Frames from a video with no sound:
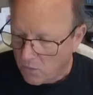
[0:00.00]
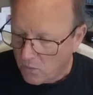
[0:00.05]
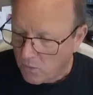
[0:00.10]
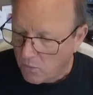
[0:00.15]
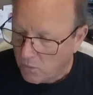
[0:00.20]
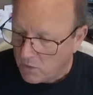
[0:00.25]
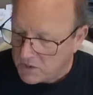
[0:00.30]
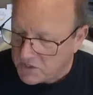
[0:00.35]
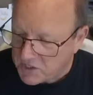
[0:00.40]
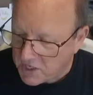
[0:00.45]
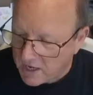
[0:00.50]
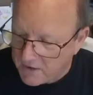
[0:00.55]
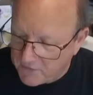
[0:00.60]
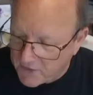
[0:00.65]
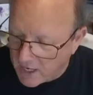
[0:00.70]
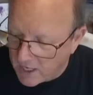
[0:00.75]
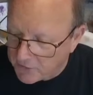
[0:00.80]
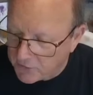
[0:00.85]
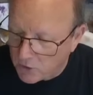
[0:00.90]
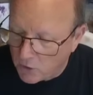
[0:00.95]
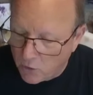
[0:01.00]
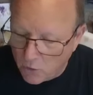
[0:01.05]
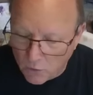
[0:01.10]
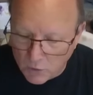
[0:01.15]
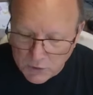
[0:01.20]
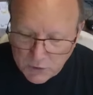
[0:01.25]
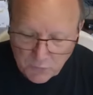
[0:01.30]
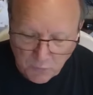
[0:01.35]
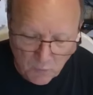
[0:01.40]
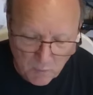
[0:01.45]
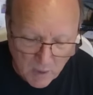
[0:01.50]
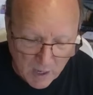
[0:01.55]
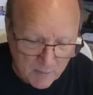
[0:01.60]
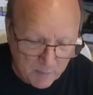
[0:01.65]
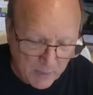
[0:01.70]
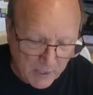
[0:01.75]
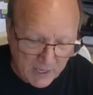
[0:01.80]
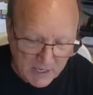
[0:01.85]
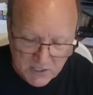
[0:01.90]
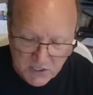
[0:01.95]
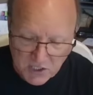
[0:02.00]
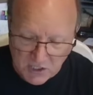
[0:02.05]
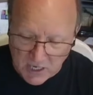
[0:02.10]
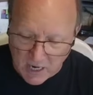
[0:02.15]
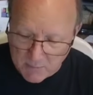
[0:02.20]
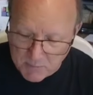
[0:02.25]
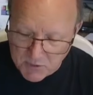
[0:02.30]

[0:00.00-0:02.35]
Once I've got the holes for my base and I'm